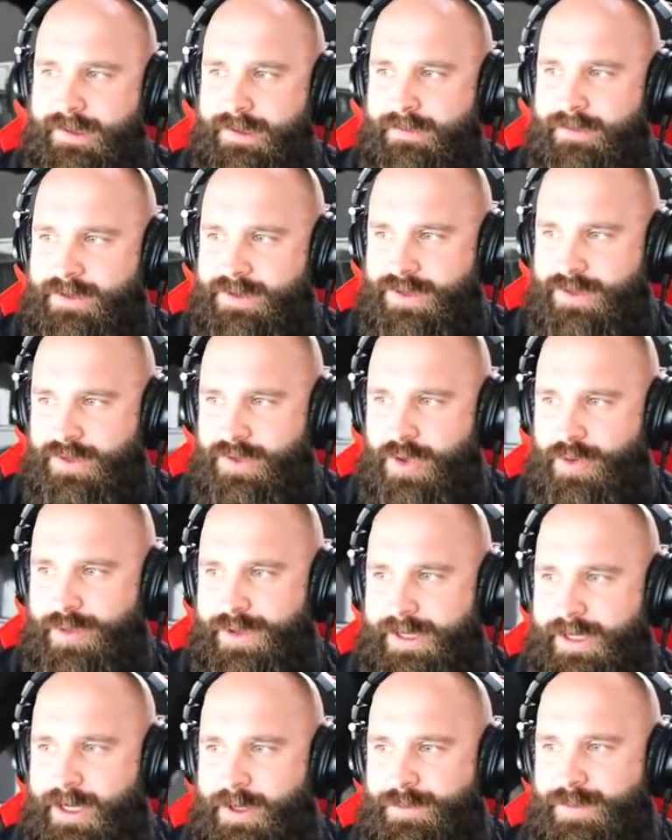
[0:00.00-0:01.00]
So
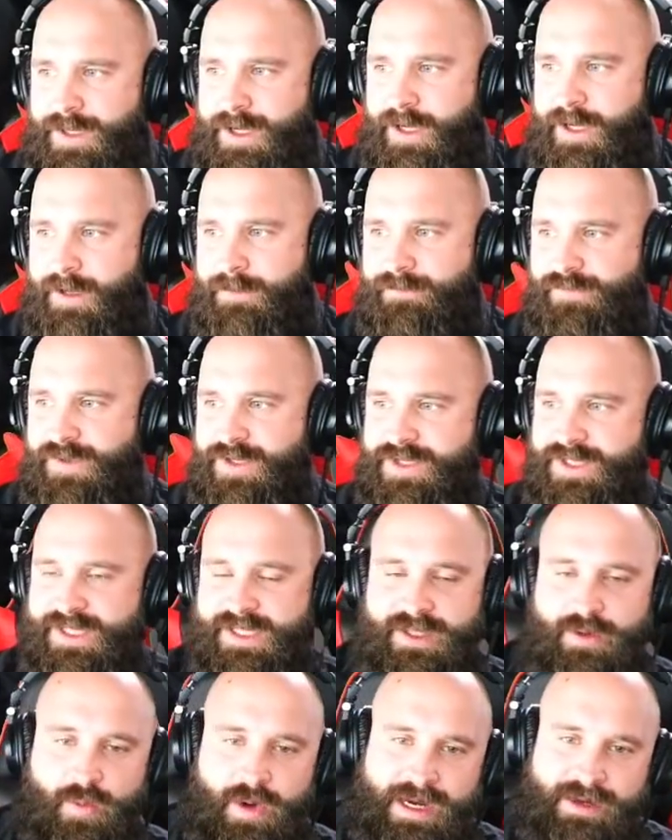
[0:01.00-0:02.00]
going up here, you
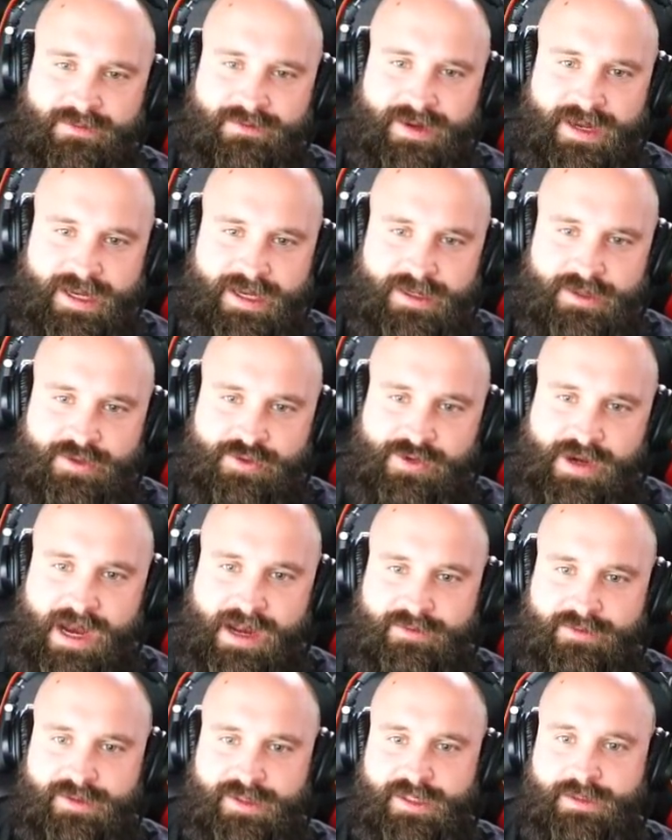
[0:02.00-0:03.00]
see the white van
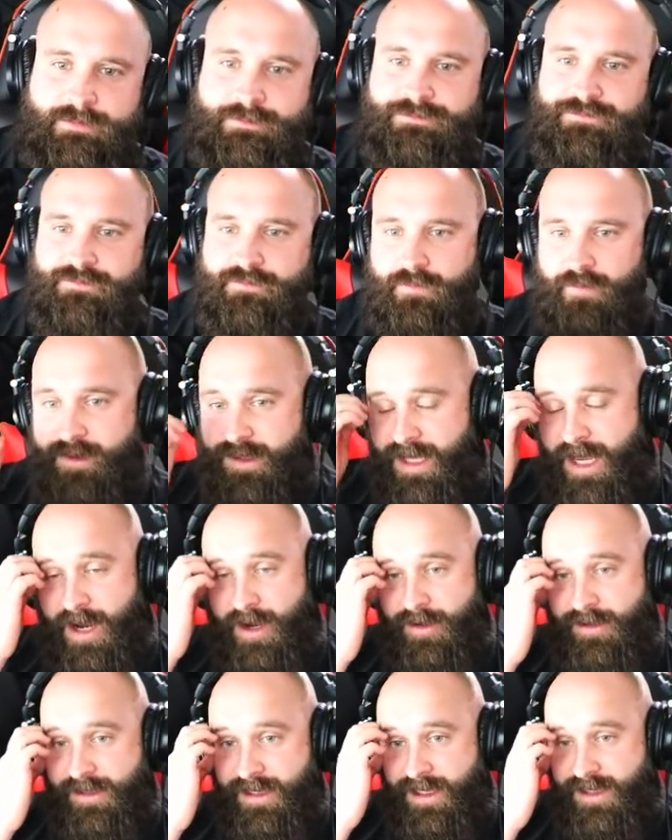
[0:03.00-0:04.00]
traveling.
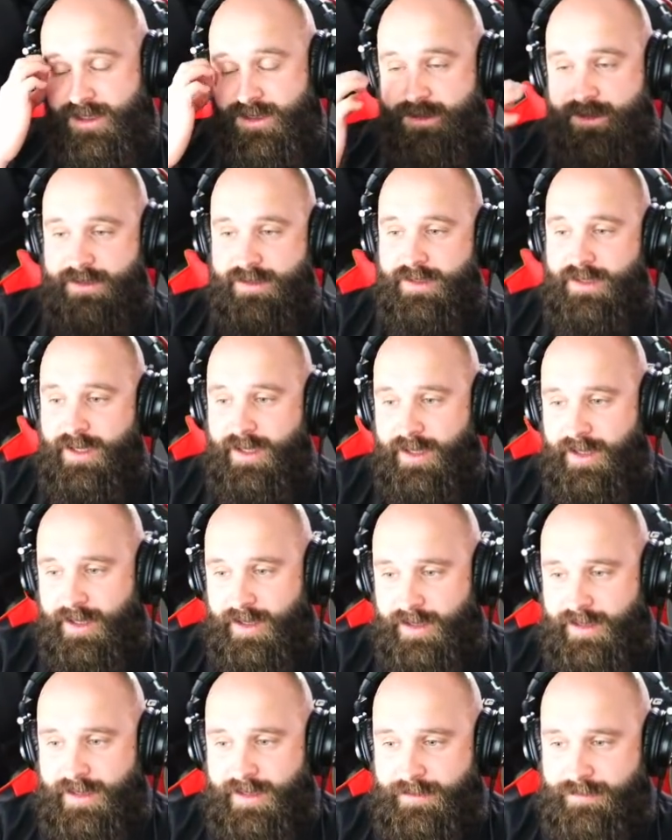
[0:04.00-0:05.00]
Now, yes,
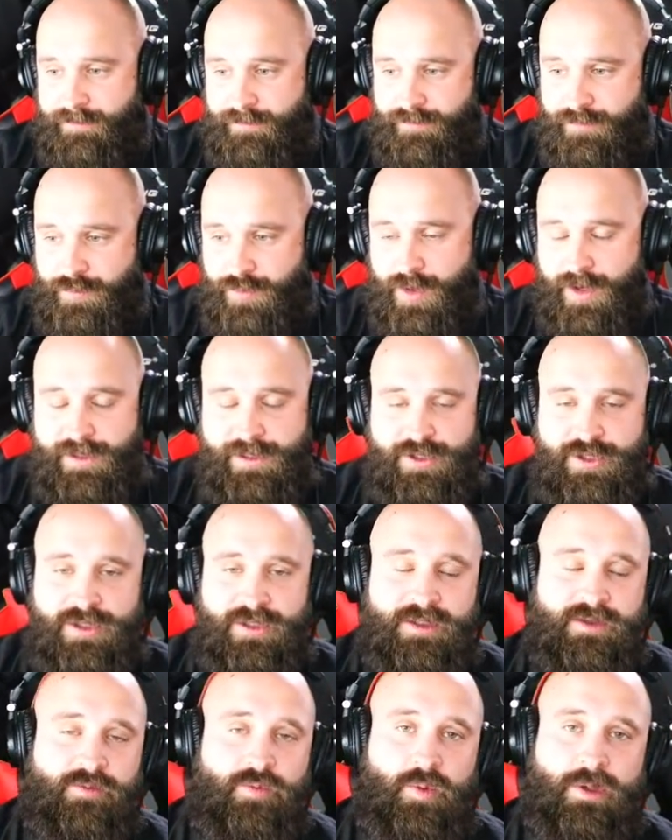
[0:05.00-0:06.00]
uh, he probably
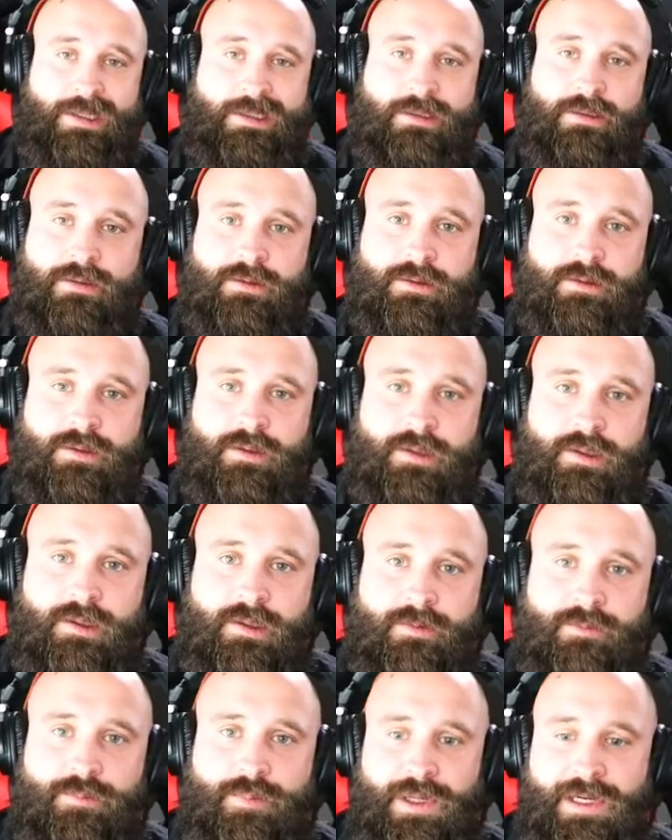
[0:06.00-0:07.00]
shouldn't have went,
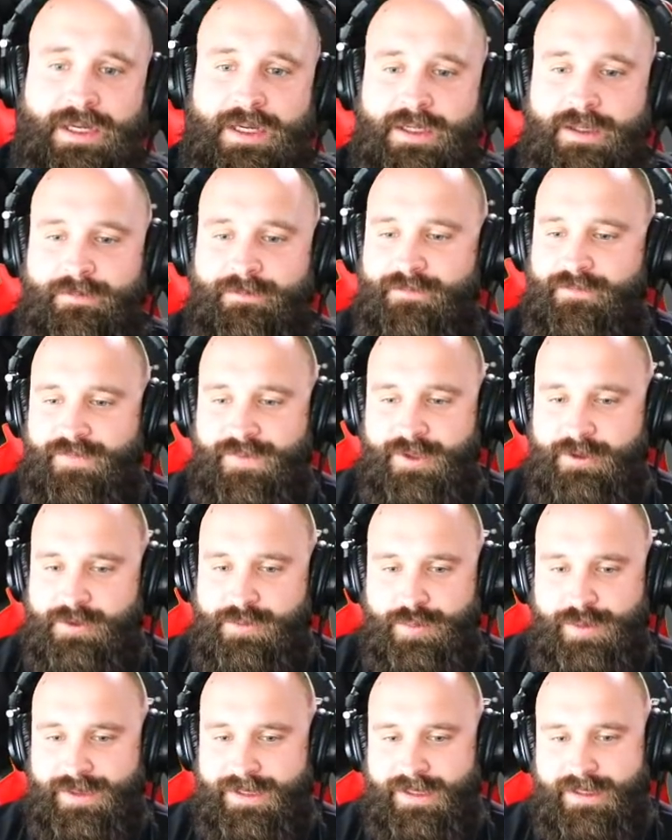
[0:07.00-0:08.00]
but
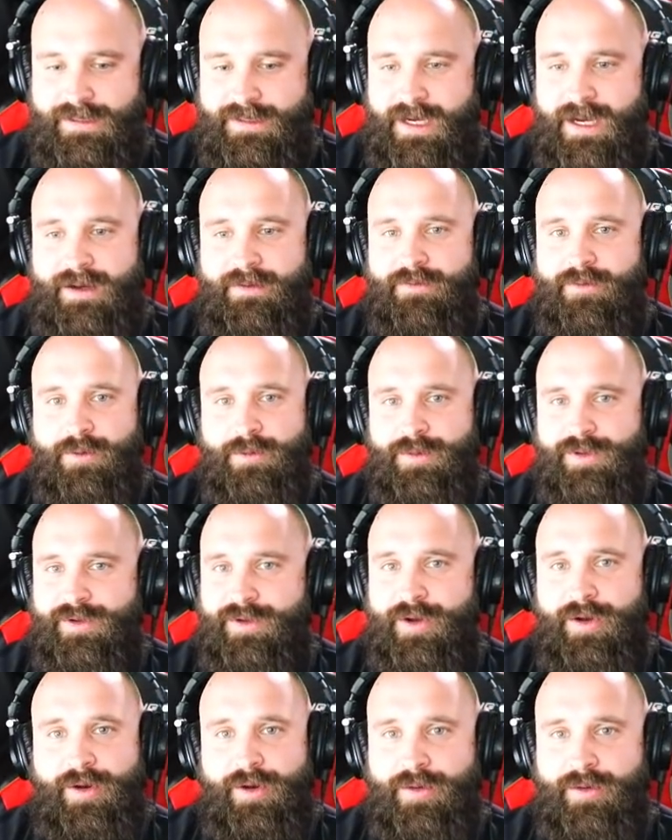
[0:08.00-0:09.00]
there's plenty of time for him to
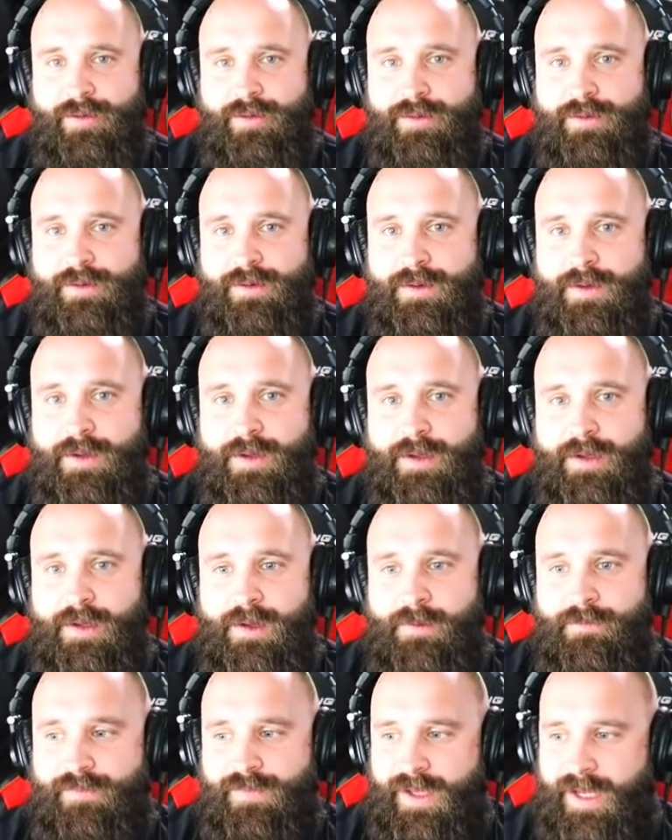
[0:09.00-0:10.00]
go.
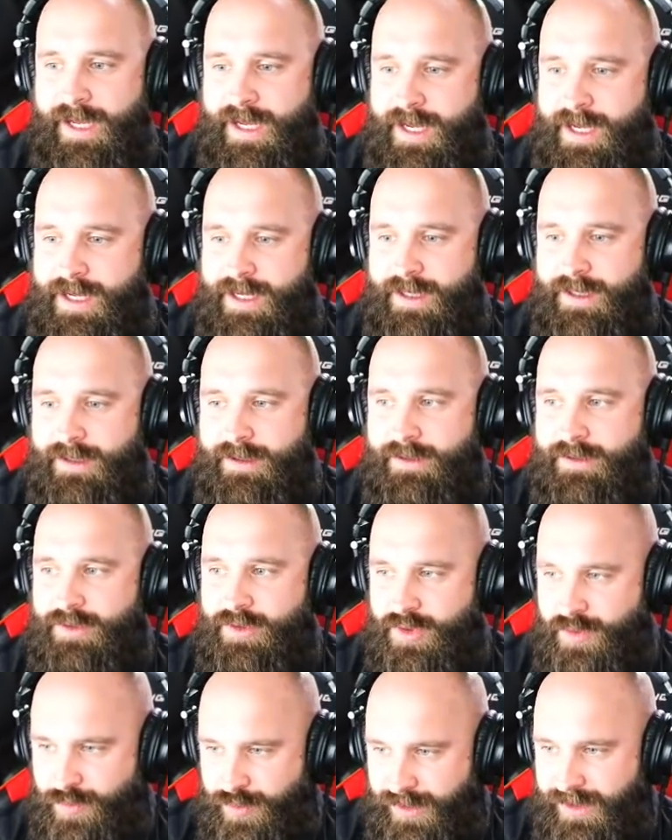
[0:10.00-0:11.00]
And
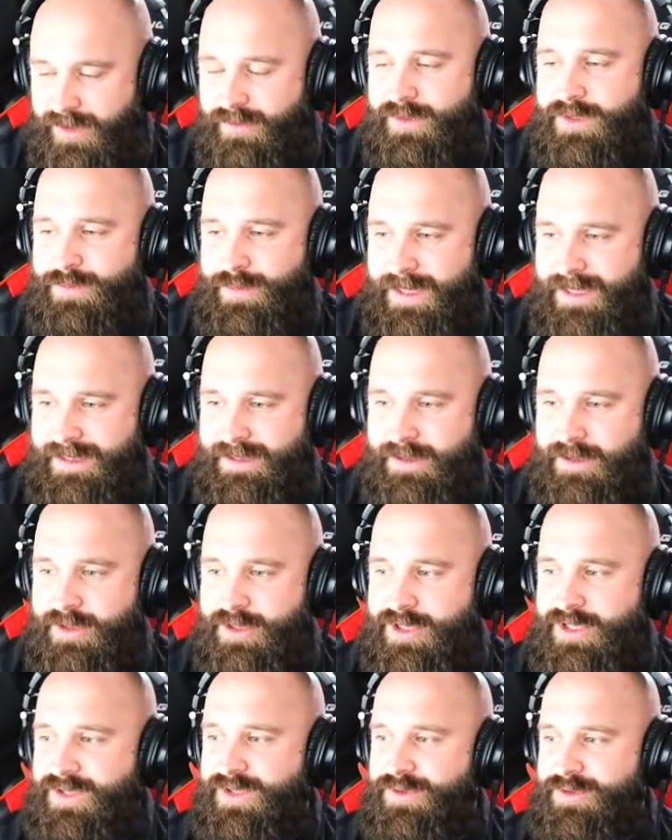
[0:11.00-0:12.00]
there's plenty of a space
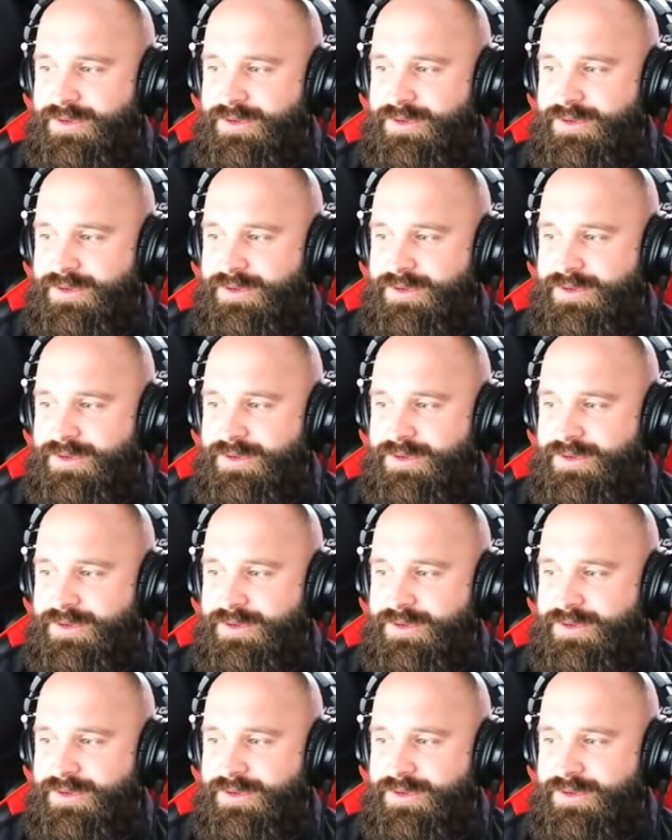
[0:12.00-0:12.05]
cushion.